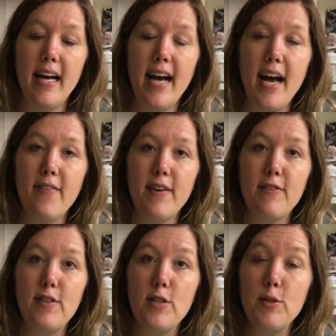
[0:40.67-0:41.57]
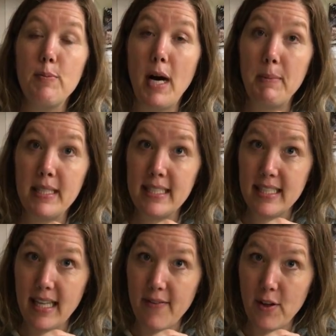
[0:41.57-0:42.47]
have a few
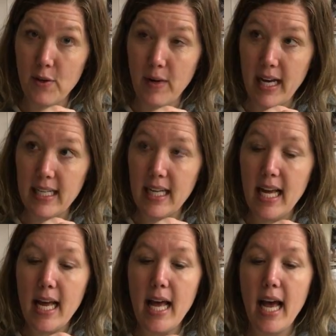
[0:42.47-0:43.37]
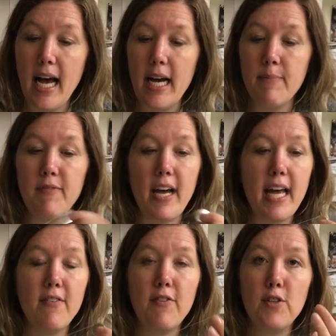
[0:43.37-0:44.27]
bobbins of the thread. If I
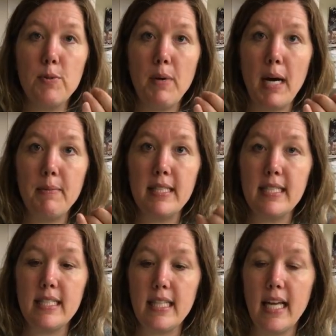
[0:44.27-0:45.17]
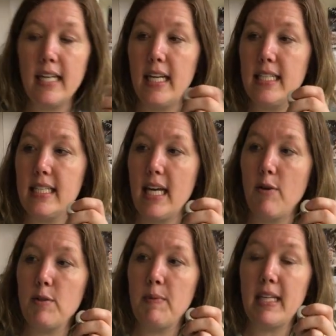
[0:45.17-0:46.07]
have a few bobbins, then it just
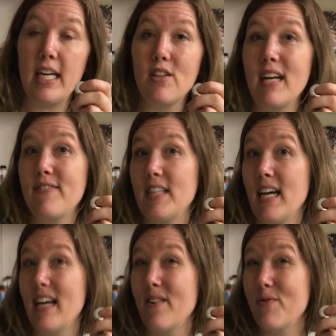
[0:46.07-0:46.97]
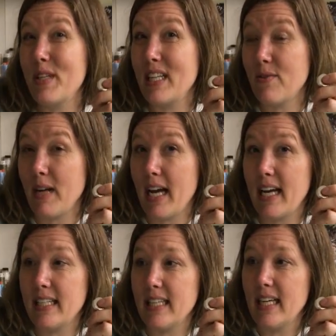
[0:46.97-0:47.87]
helps me that I don't have to
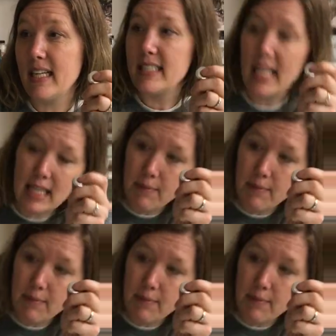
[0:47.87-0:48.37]
rethread, take